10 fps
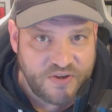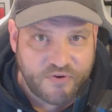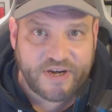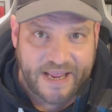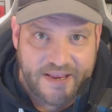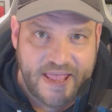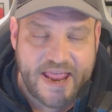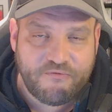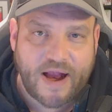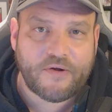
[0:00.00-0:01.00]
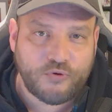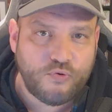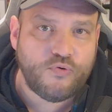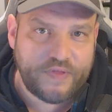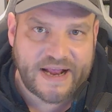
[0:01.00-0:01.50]
You've got to get your head around
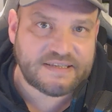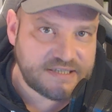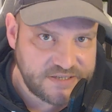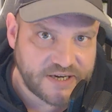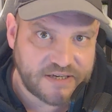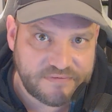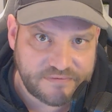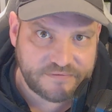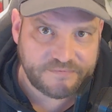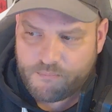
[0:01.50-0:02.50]
all that stuff.